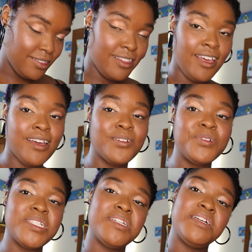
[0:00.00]
that
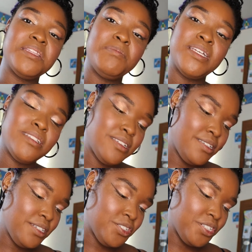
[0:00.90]
was not the best
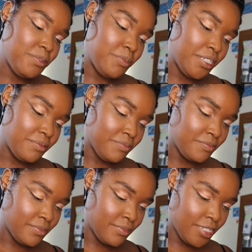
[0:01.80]
decision, but
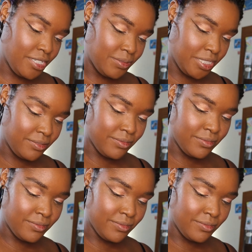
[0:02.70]
oh well,